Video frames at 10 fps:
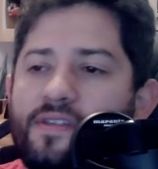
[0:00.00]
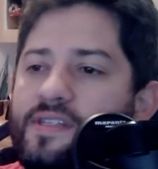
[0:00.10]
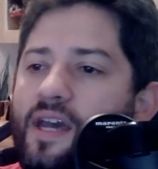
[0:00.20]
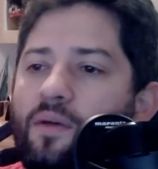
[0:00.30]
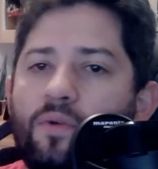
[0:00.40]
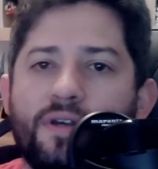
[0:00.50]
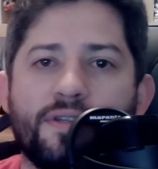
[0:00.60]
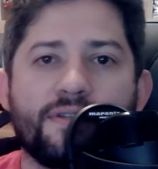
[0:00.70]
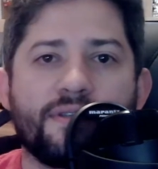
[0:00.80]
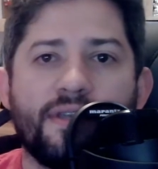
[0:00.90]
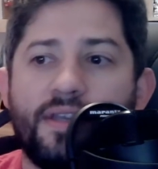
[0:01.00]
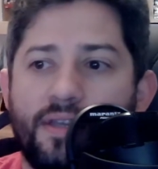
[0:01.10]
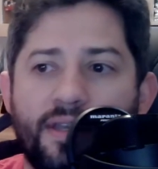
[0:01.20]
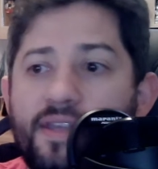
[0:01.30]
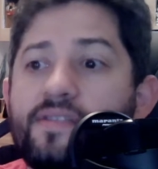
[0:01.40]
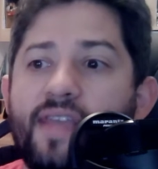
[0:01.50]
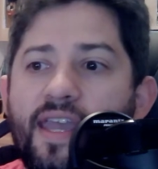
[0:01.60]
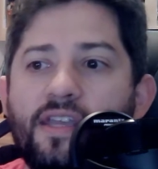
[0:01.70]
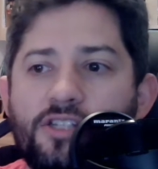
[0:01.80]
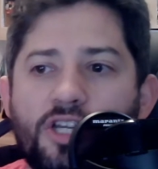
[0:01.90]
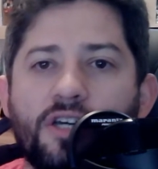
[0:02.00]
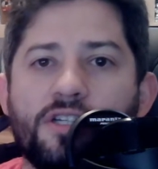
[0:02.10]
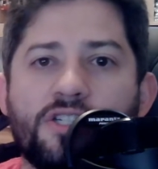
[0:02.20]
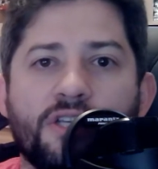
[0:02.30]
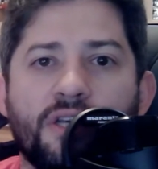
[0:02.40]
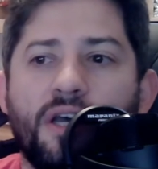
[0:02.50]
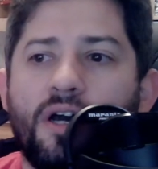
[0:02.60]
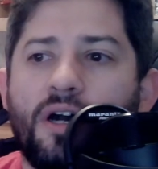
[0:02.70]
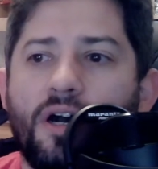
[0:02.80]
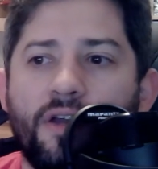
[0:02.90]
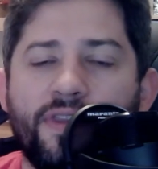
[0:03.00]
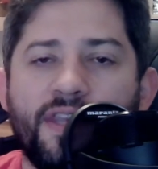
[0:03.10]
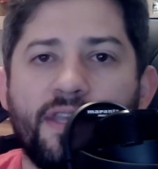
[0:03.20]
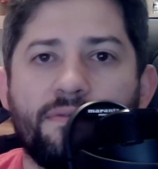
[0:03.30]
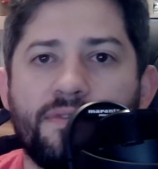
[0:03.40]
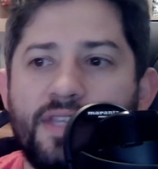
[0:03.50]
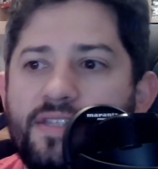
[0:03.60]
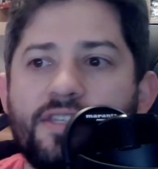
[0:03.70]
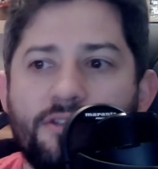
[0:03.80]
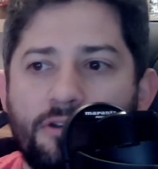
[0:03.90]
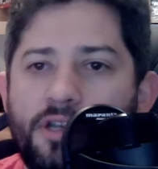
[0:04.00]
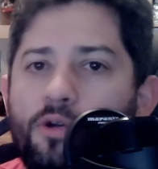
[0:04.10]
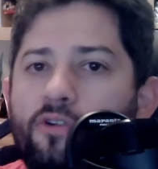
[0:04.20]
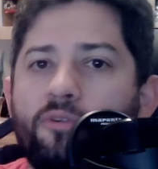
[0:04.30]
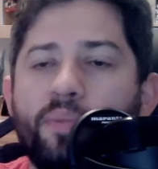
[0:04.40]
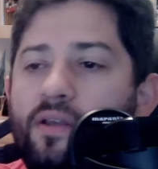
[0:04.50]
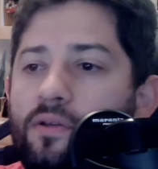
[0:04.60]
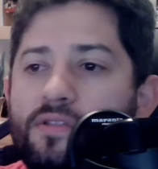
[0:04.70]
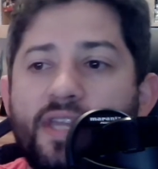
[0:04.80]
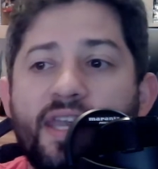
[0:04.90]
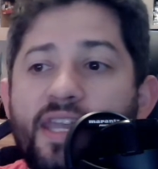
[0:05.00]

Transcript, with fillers: This guy was, it is a judge on the D C Circuit Court of Appeals.